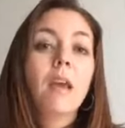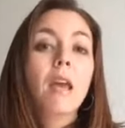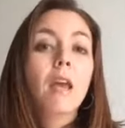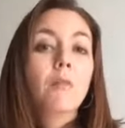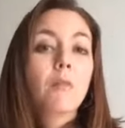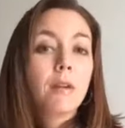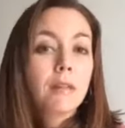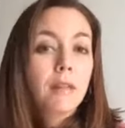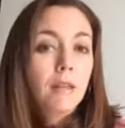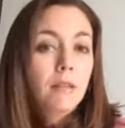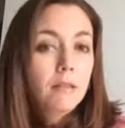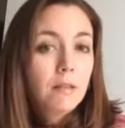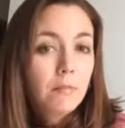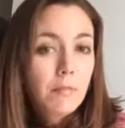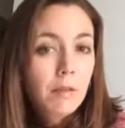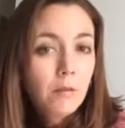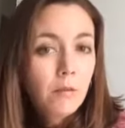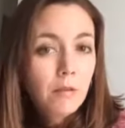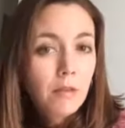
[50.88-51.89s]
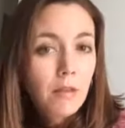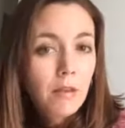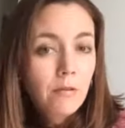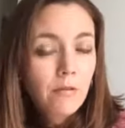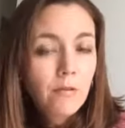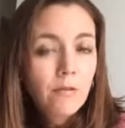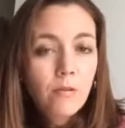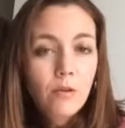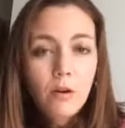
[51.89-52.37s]
and write down something we're
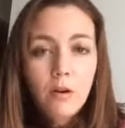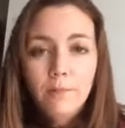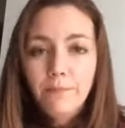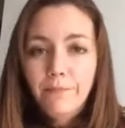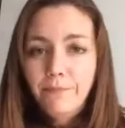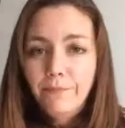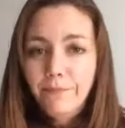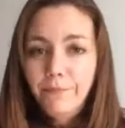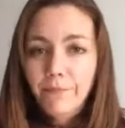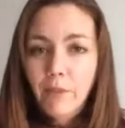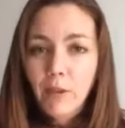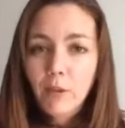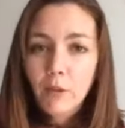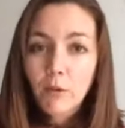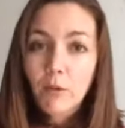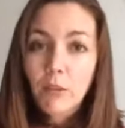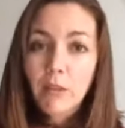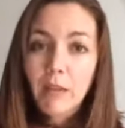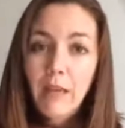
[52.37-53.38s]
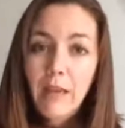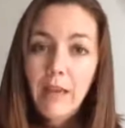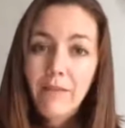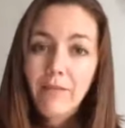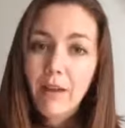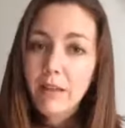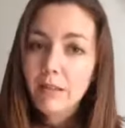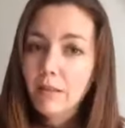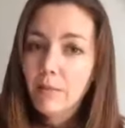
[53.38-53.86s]
thankful for. So today I've
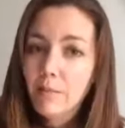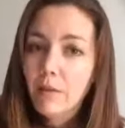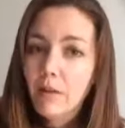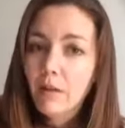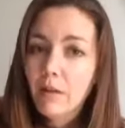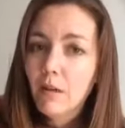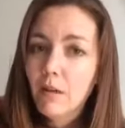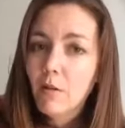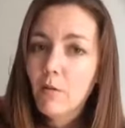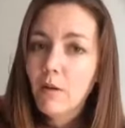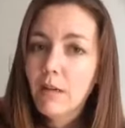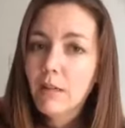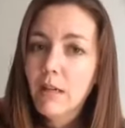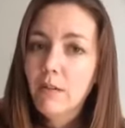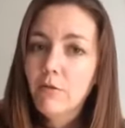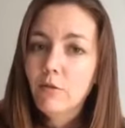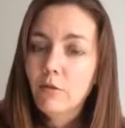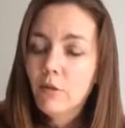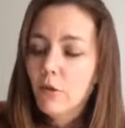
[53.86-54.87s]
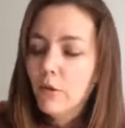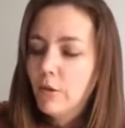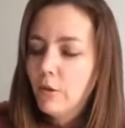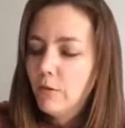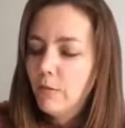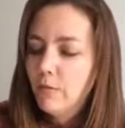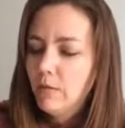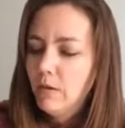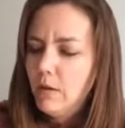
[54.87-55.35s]
got something I'm going to write down and show you.
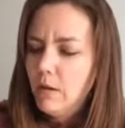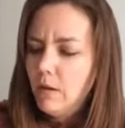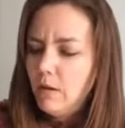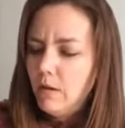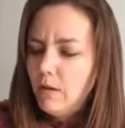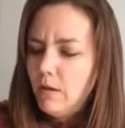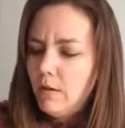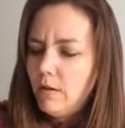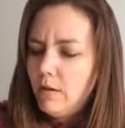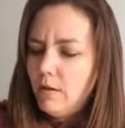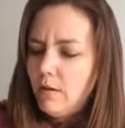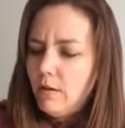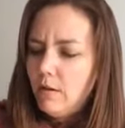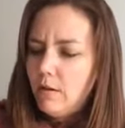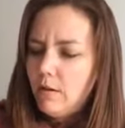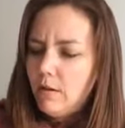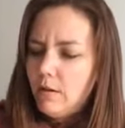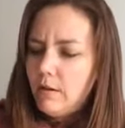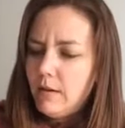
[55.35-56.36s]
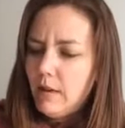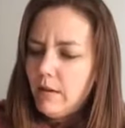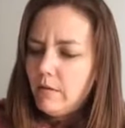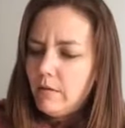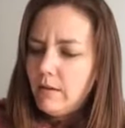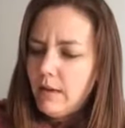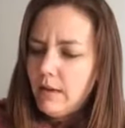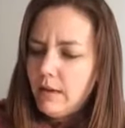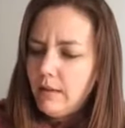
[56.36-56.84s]
Now,
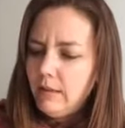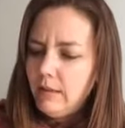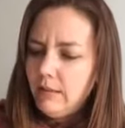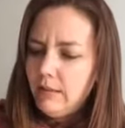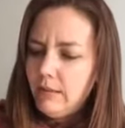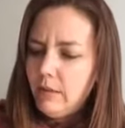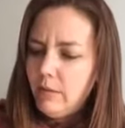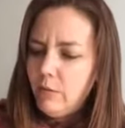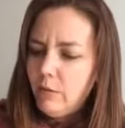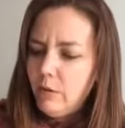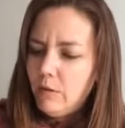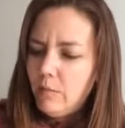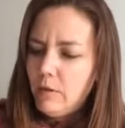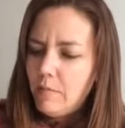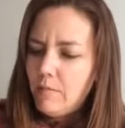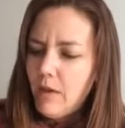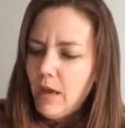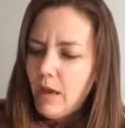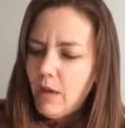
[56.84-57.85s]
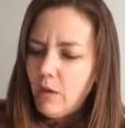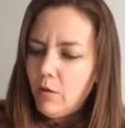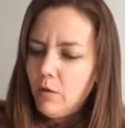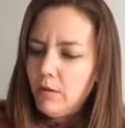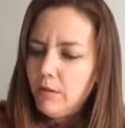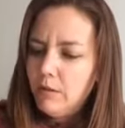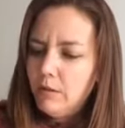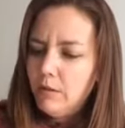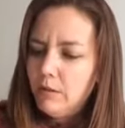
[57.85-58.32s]
yes, it will be
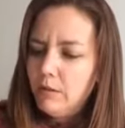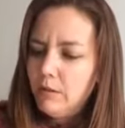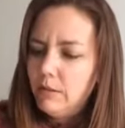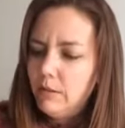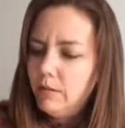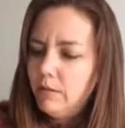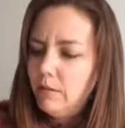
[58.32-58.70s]
backwards,